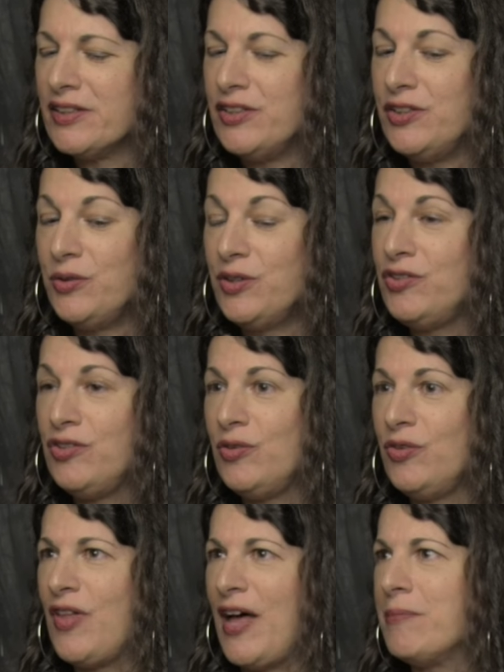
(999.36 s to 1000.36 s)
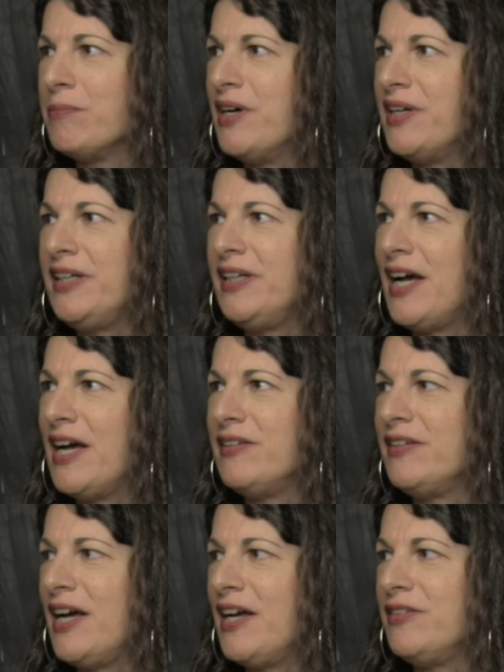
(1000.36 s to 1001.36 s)
you could use that money
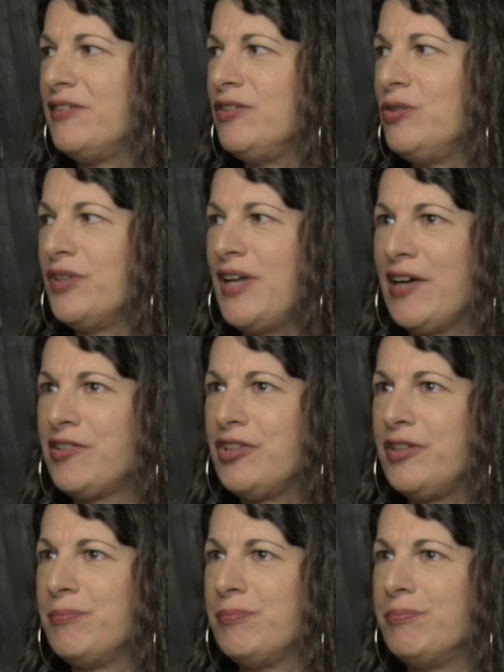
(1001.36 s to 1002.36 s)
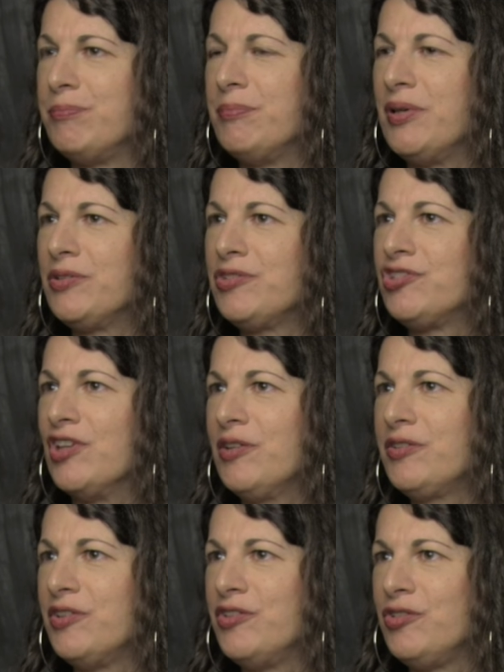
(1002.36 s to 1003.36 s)
and you could actually build
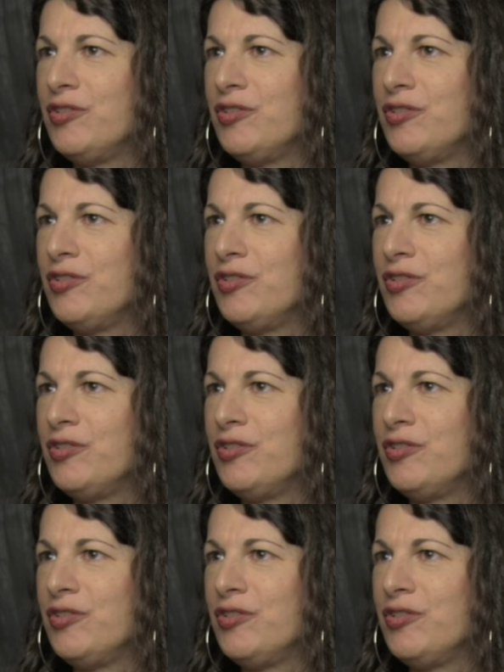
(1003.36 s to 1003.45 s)
shelters,